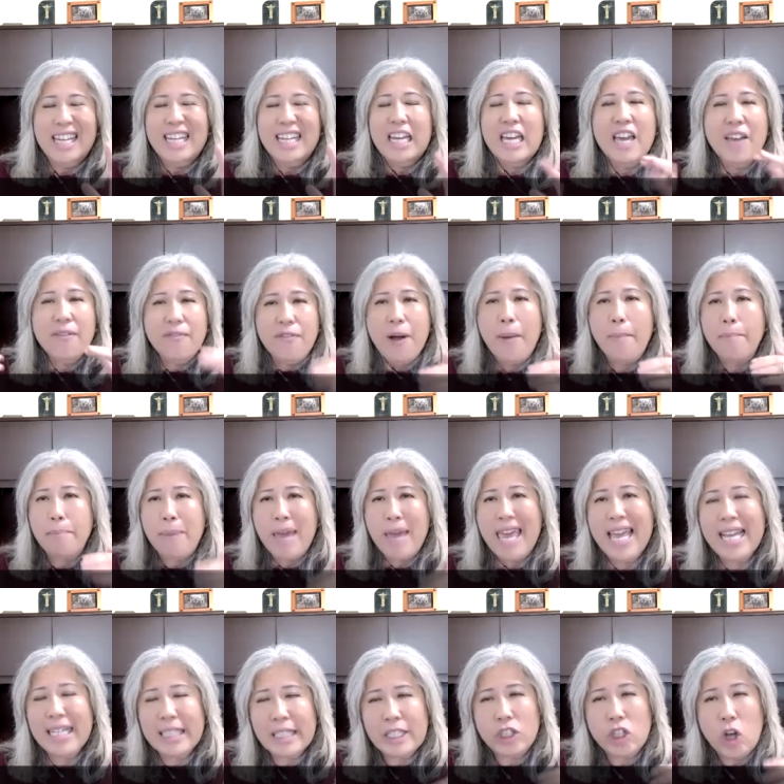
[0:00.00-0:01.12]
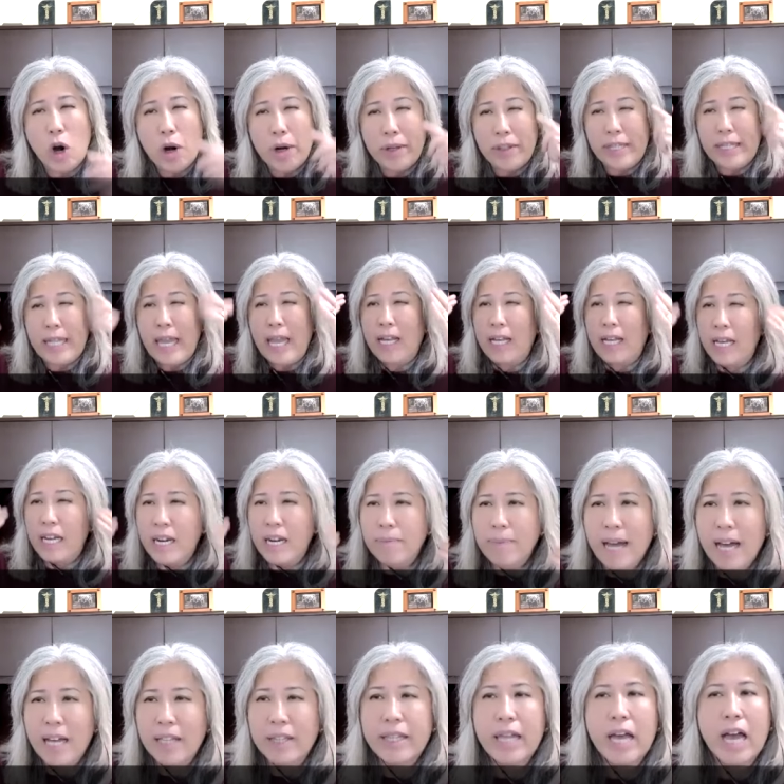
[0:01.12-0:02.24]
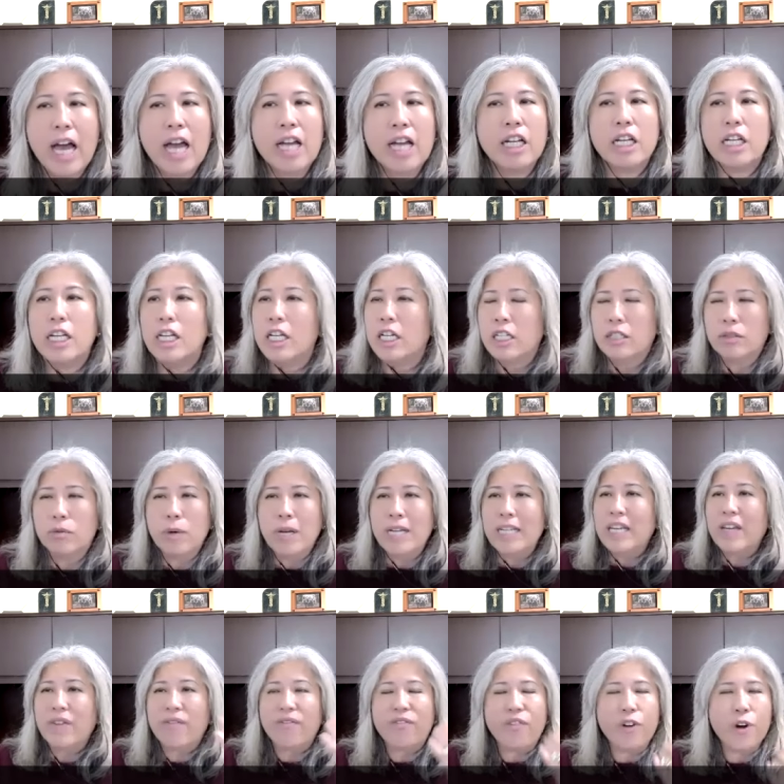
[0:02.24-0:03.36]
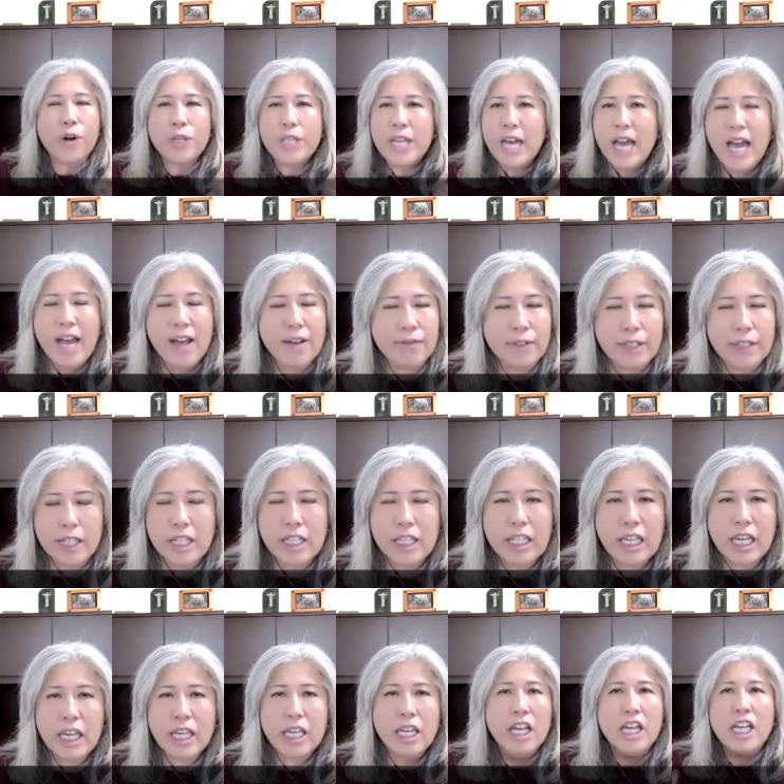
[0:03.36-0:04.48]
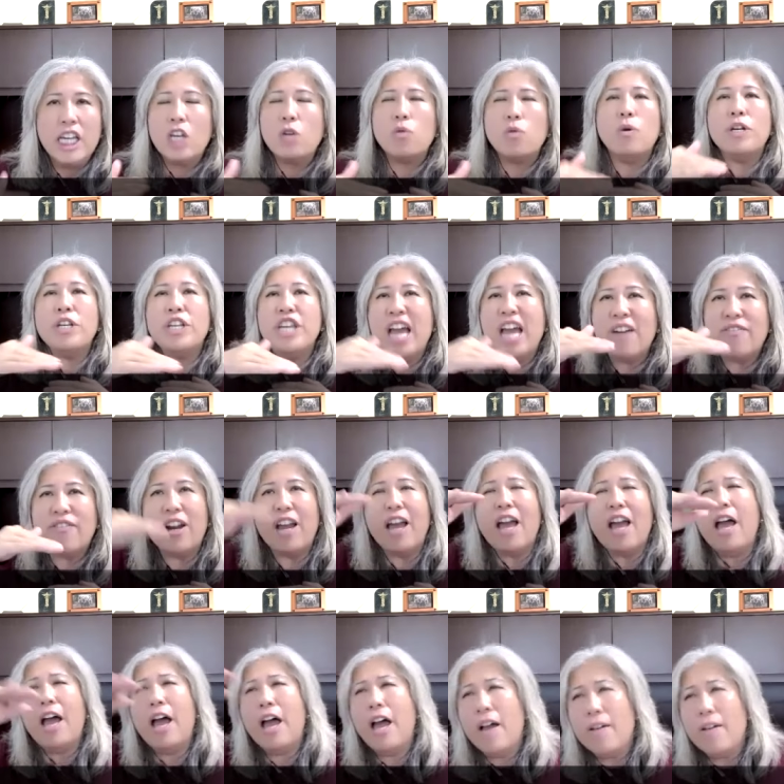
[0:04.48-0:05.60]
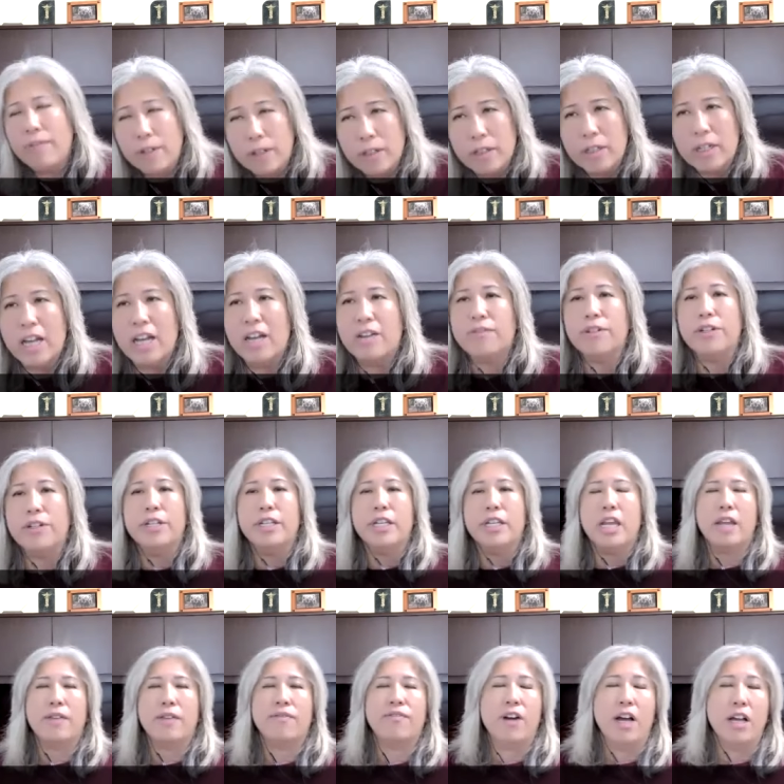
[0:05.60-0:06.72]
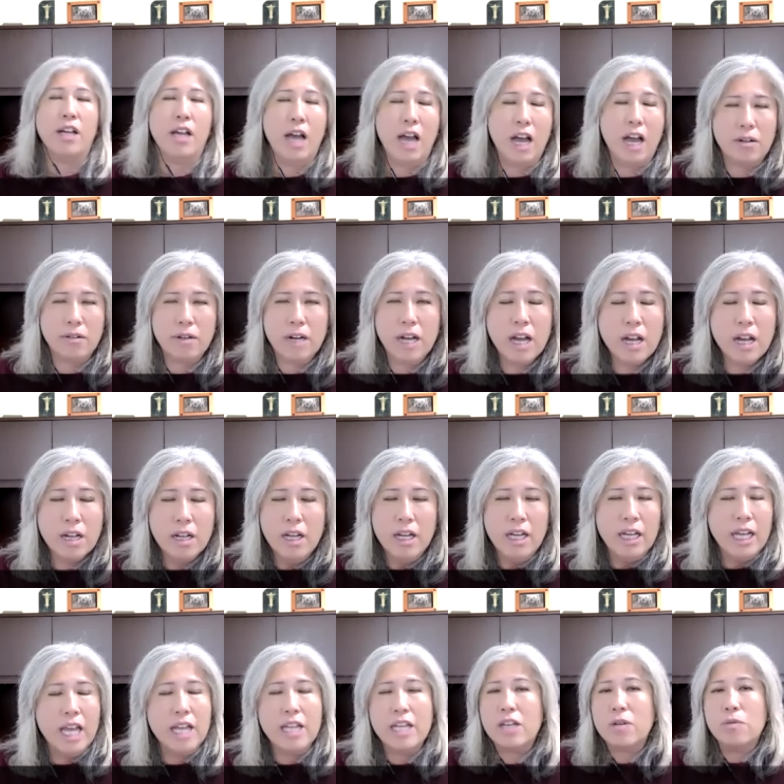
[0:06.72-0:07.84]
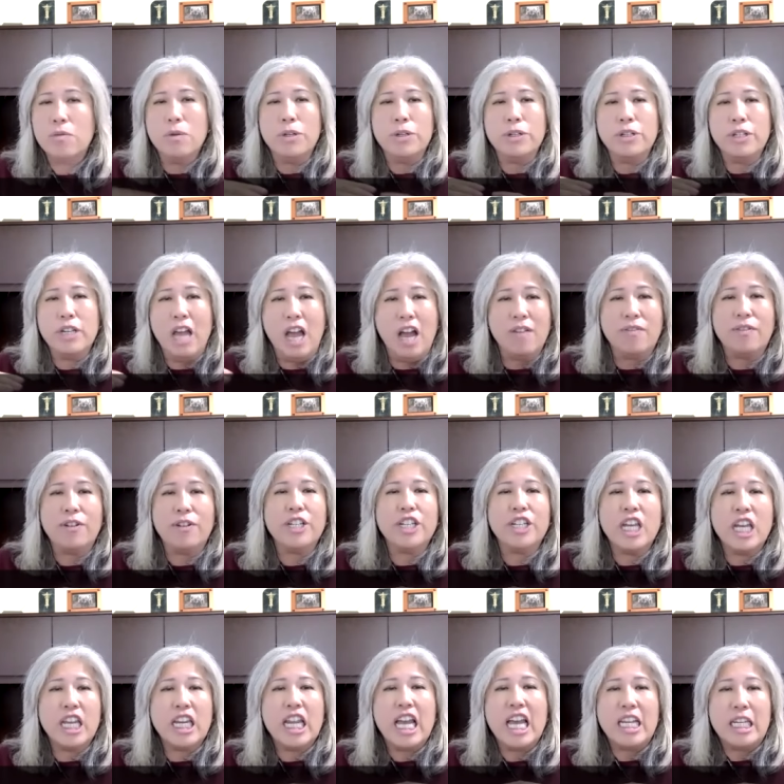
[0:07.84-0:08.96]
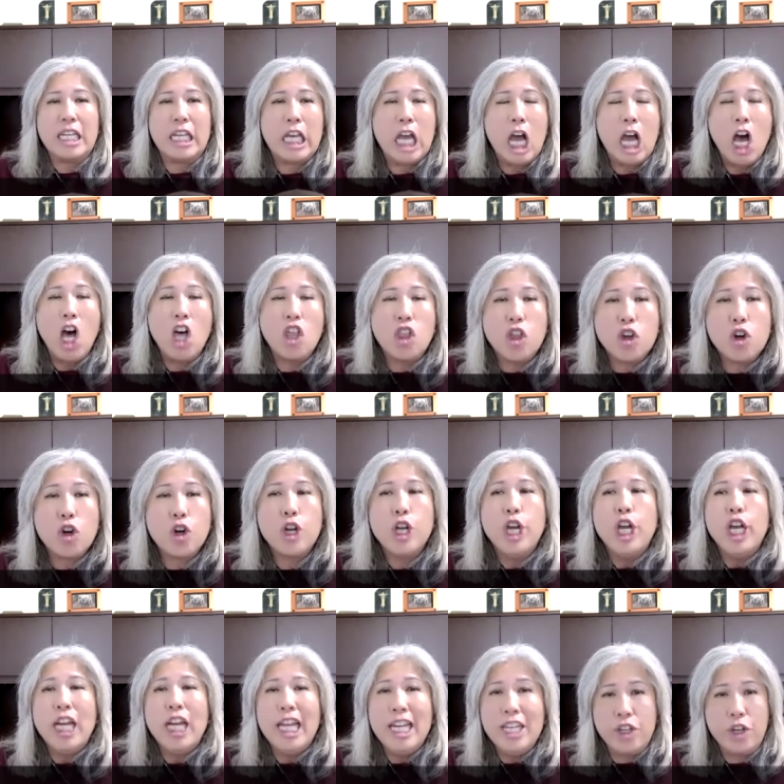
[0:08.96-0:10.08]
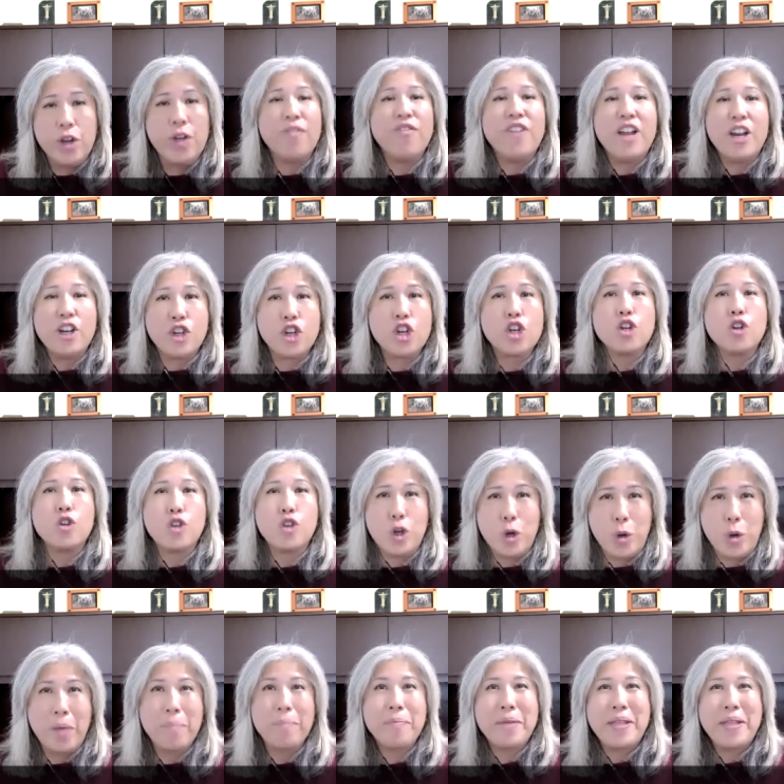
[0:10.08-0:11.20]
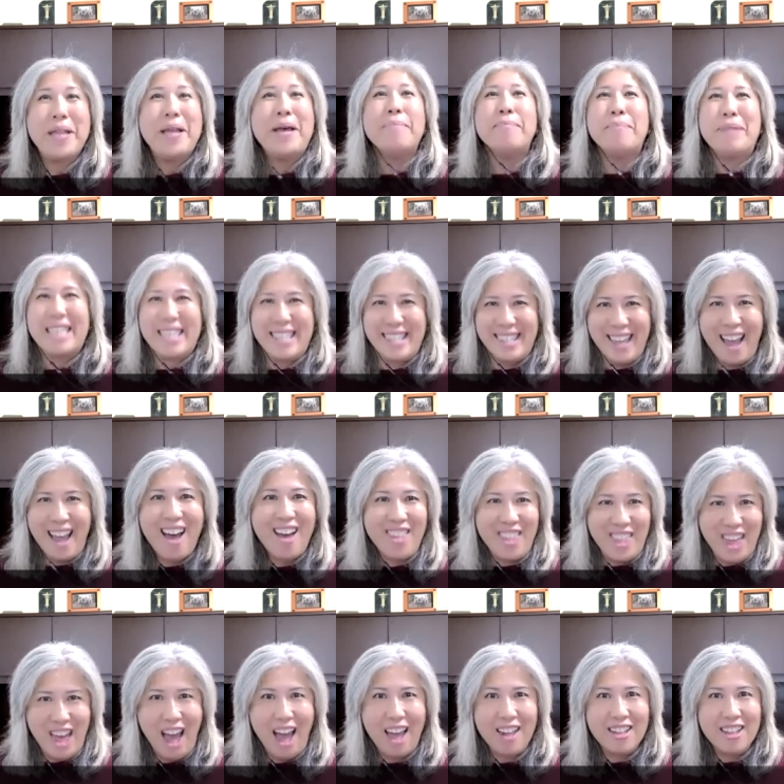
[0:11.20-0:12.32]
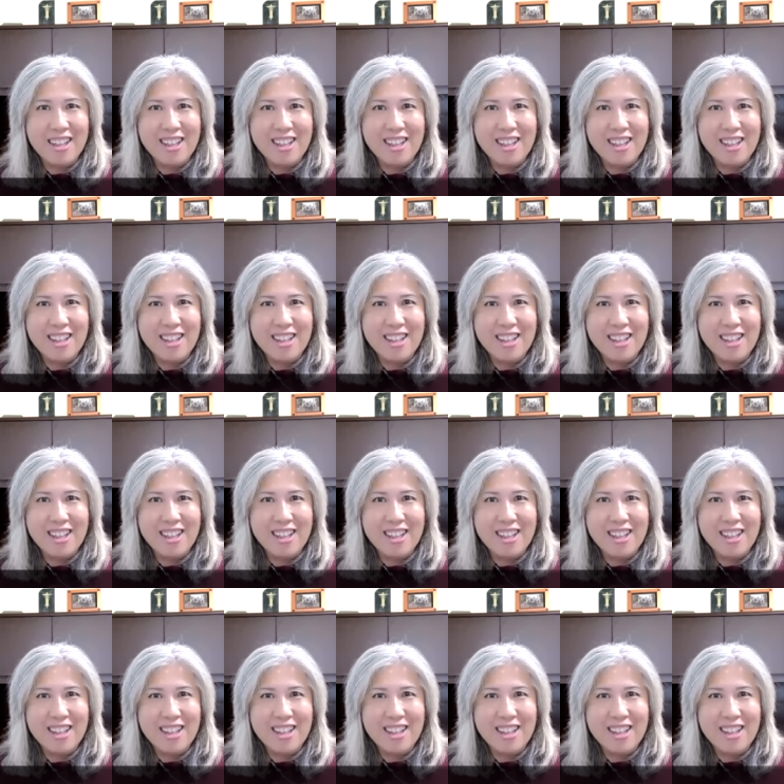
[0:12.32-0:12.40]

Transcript: If a man start thinking about that, when he first have ED, he will never, ever, ever need Viagra, and he yeah. will never need any other interventional treatment beside that.